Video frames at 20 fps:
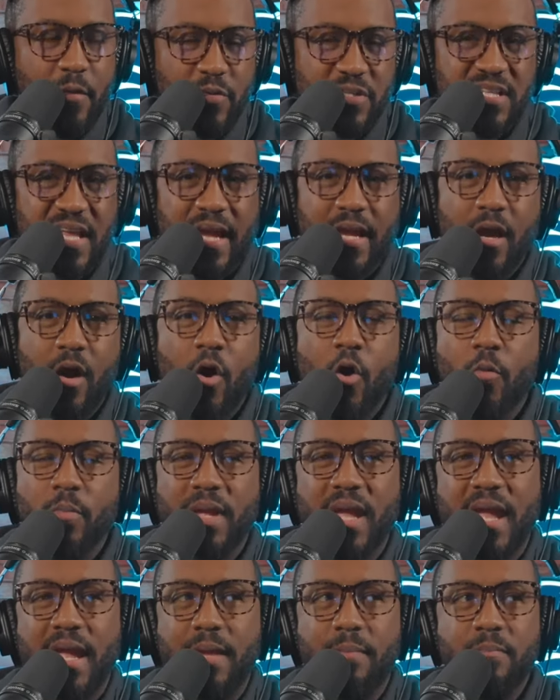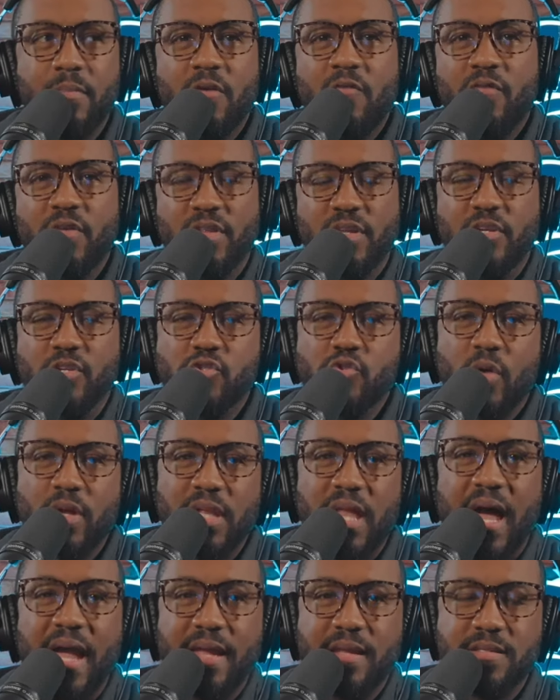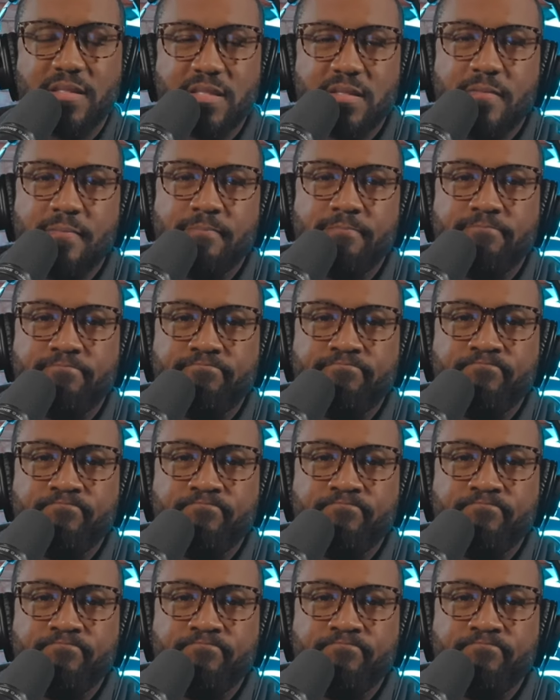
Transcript: it was like a home game for the Detroit Lions.